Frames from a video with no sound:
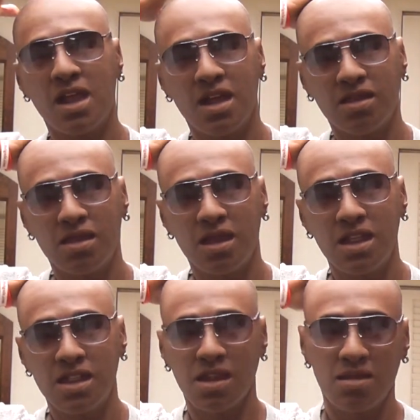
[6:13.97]
have the
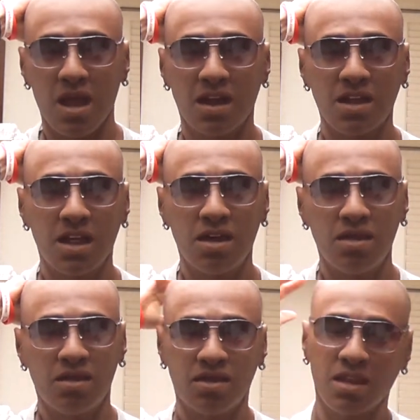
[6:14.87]
piece in the back now,
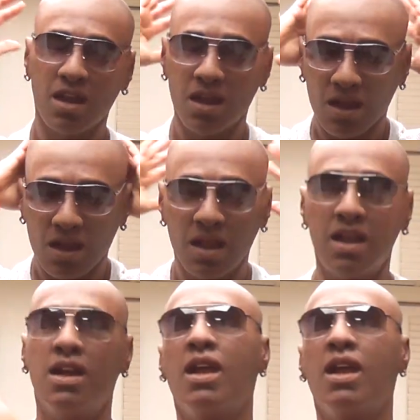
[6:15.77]
and